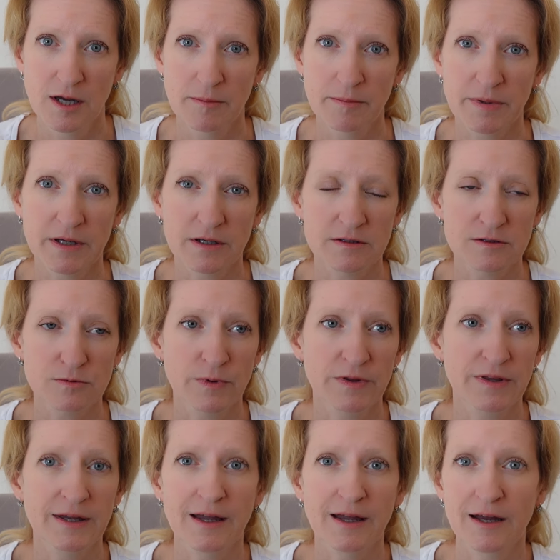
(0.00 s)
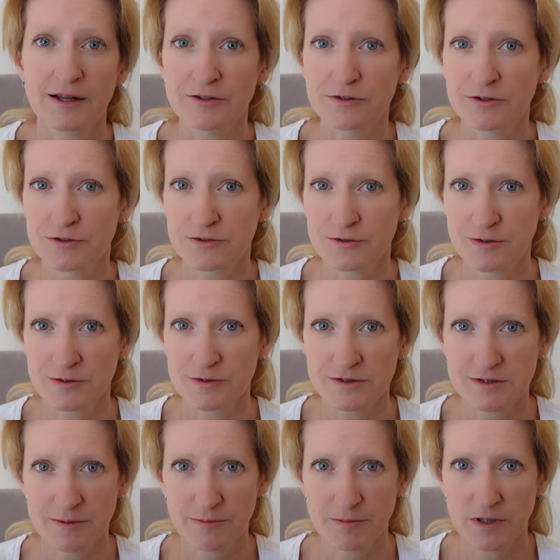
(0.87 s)
Because when they can't control
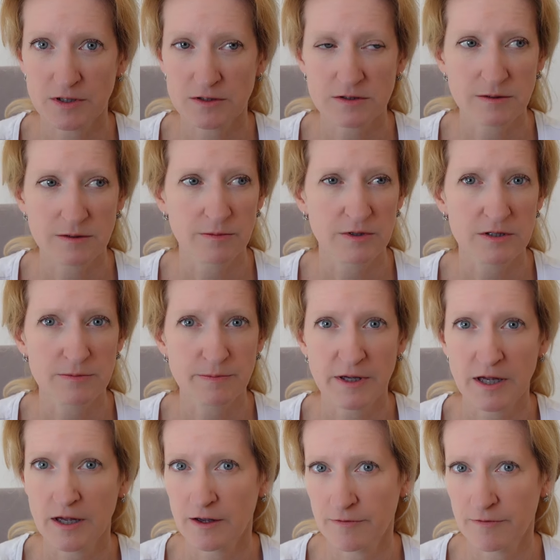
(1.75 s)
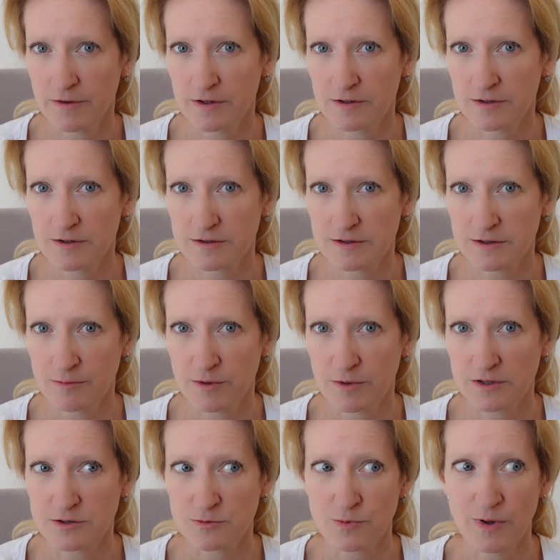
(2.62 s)
someone, someone's behavior,
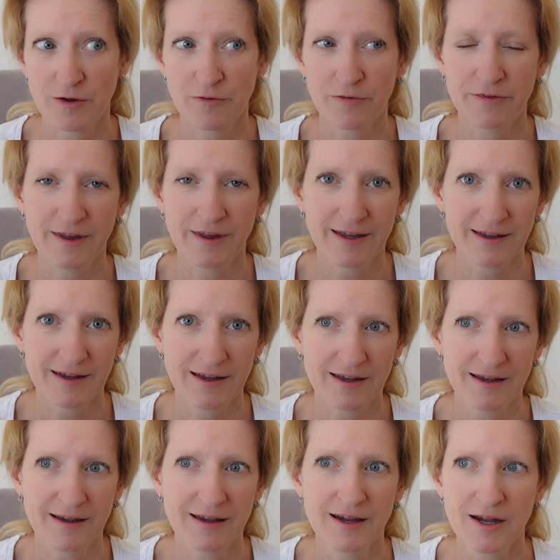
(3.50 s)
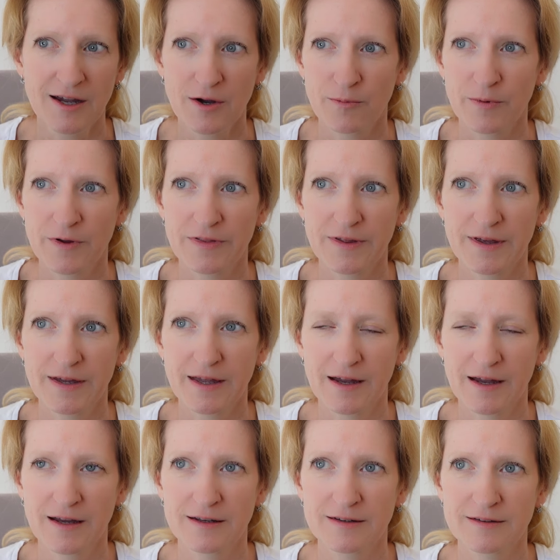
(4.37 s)
someone's way of thinking, when they
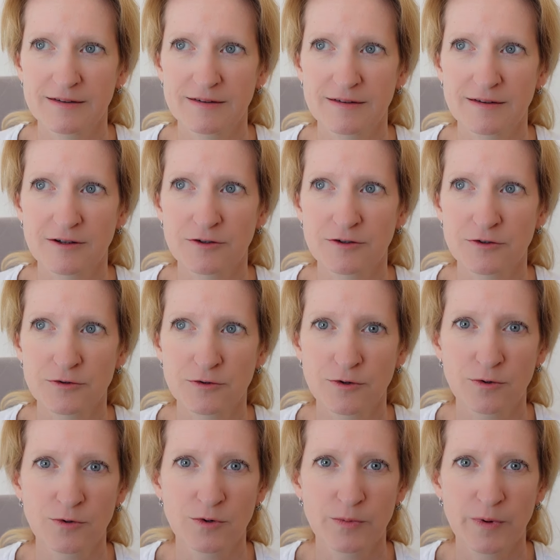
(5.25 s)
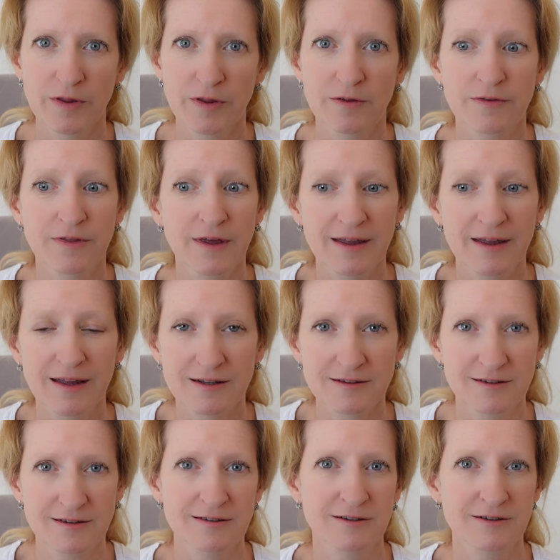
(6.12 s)
can't control whether
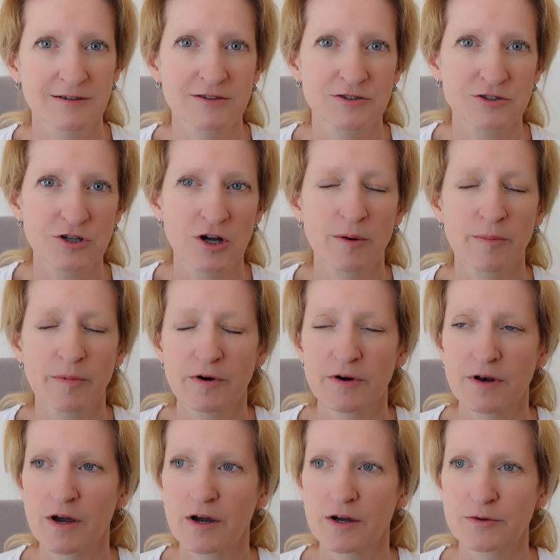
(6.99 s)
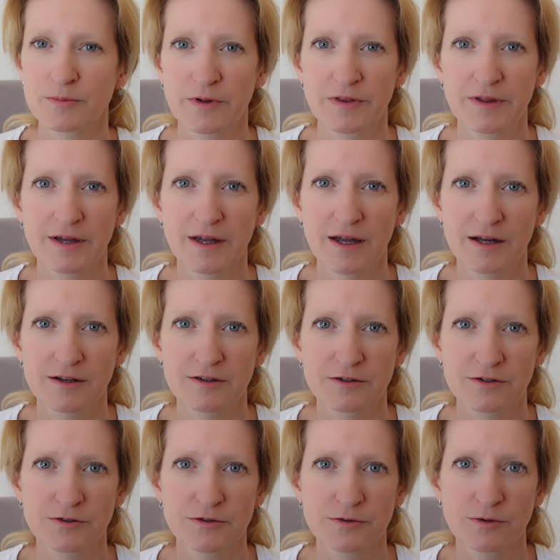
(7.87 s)
get a certain job or not, when they can't
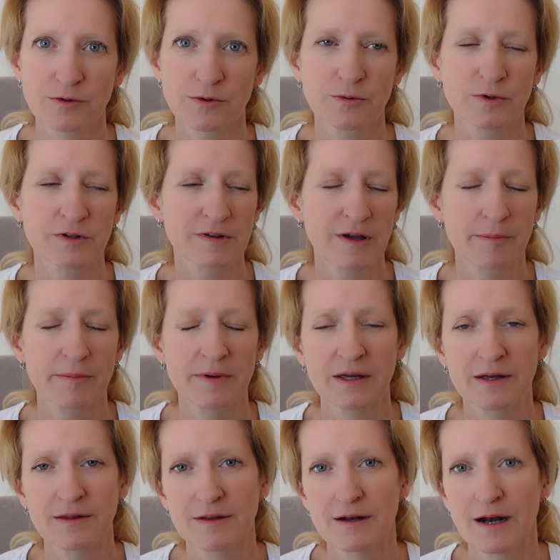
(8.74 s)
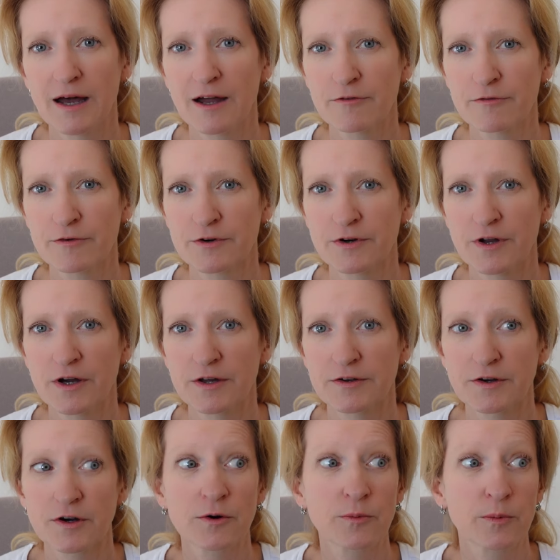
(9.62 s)
control what's happening in their life or
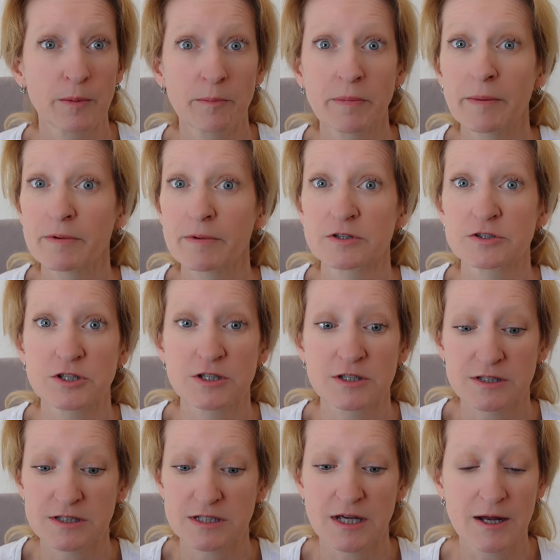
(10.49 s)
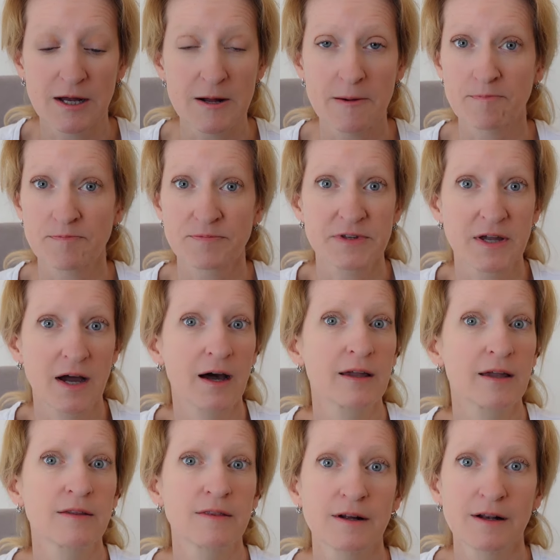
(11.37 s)
not, or when people just
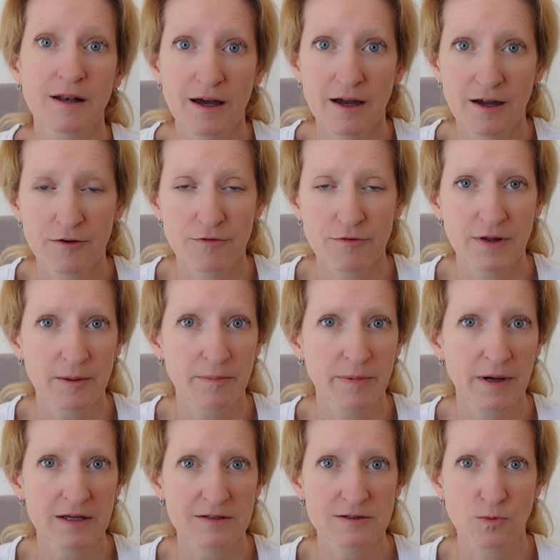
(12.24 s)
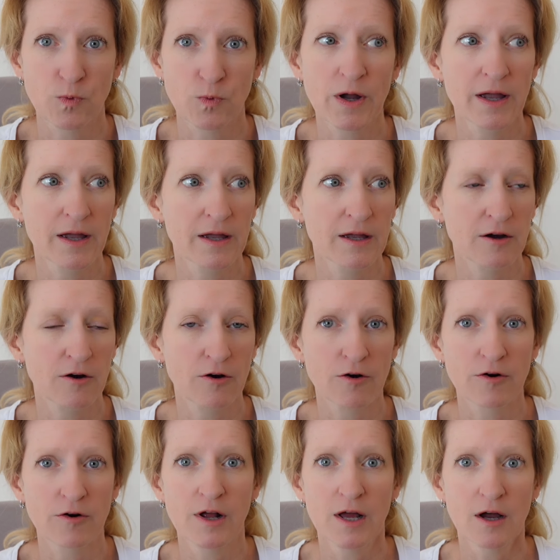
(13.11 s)
die in their life, like pass away
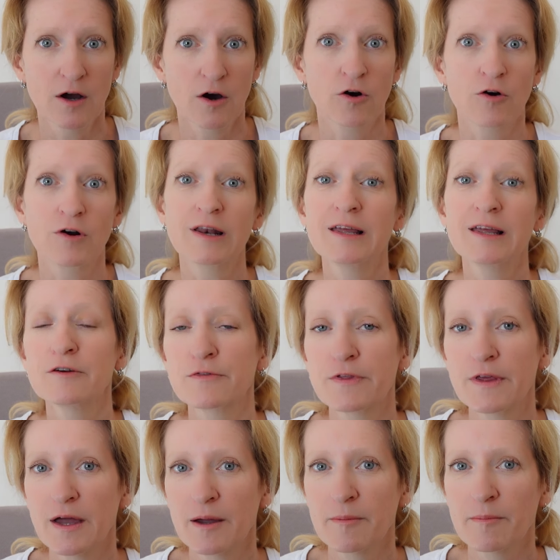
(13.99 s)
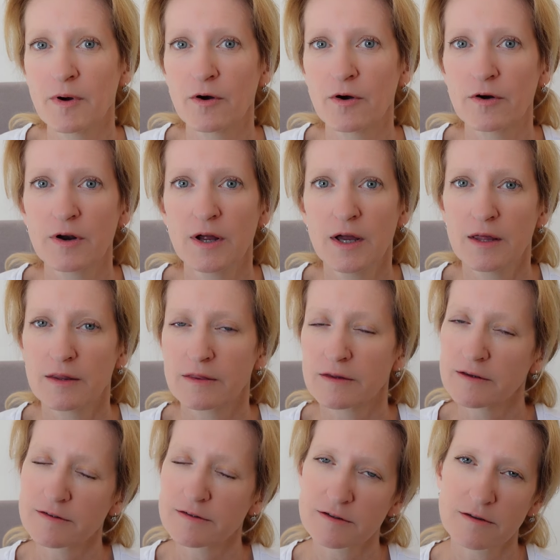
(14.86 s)
or or leave them, or
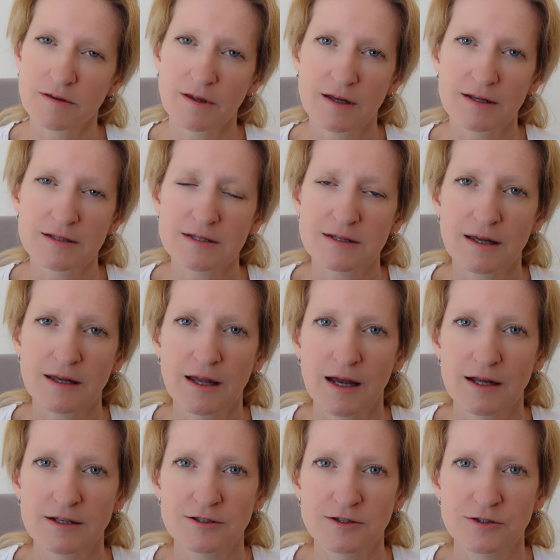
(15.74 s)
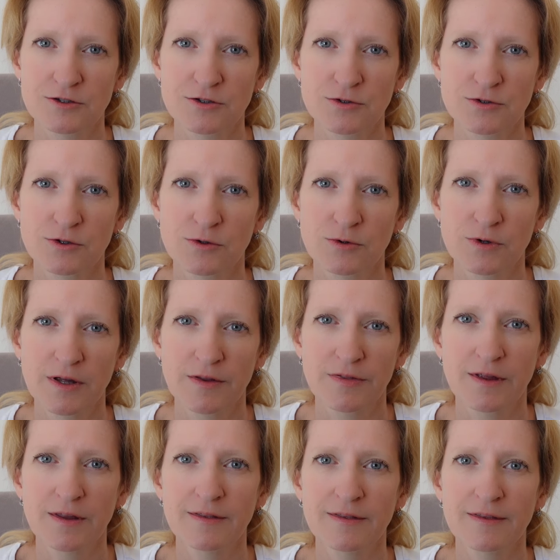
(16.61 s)
these are things they can't control,
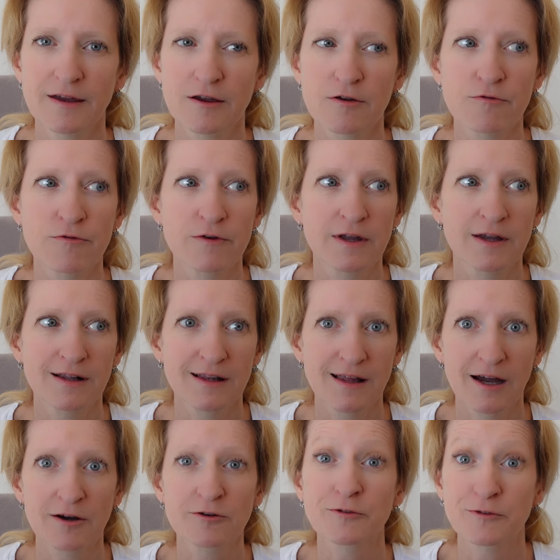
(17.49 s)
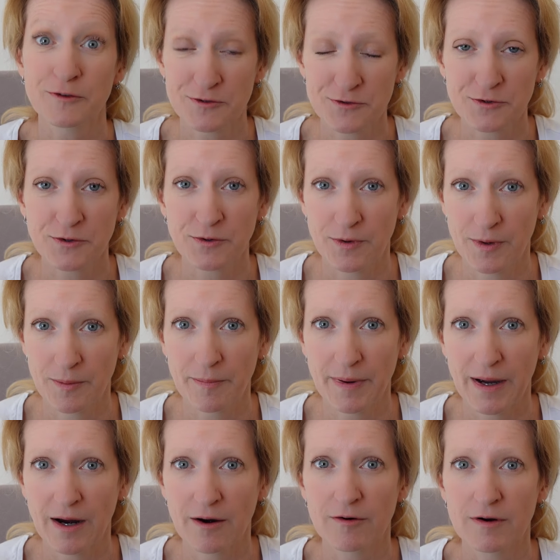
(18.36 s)
and then they feel out of control and
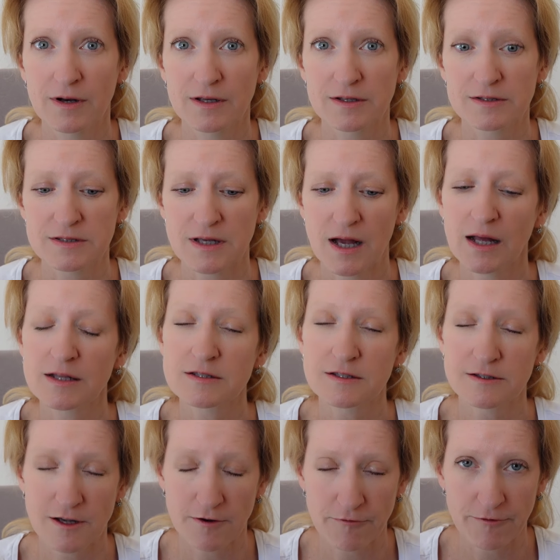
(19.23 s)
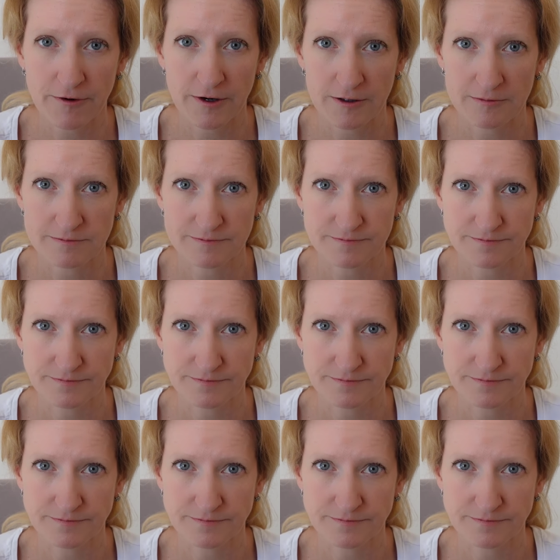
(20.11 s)
powerless and suffer.